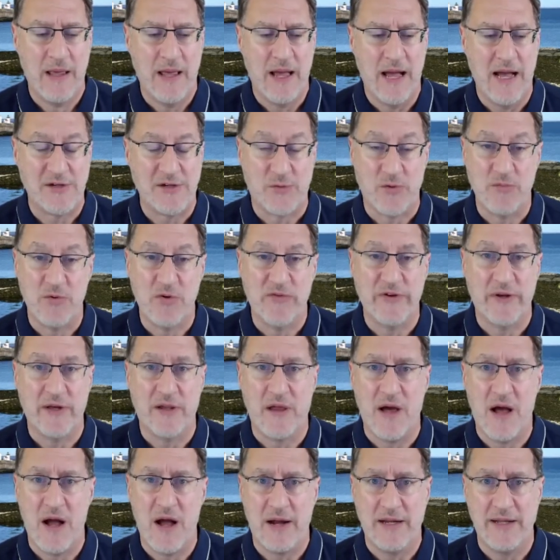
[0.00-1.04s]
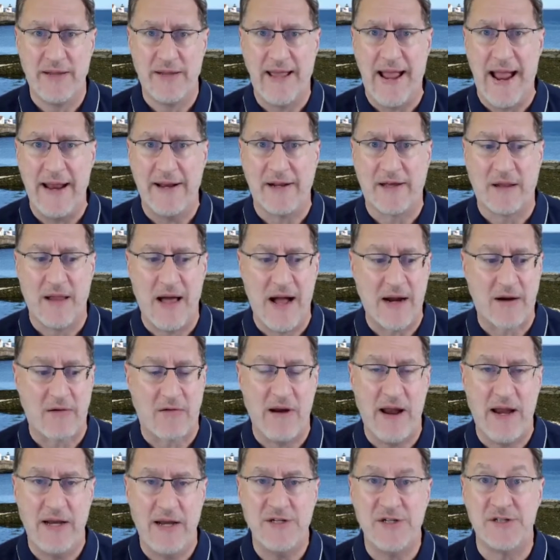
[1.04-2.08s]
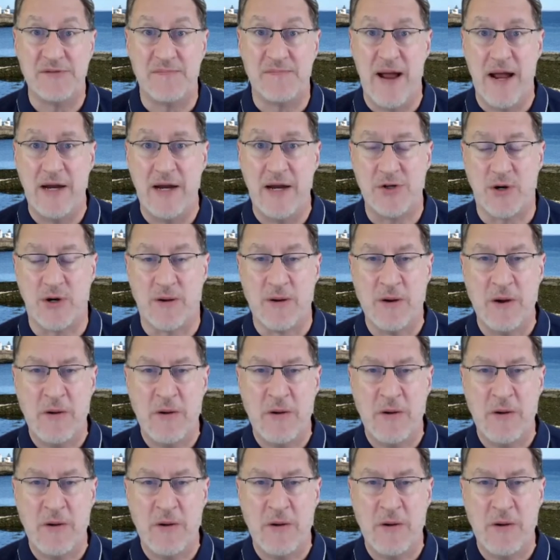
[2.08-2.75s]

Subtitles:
As we're moving along in the 8 o'clock range is measure.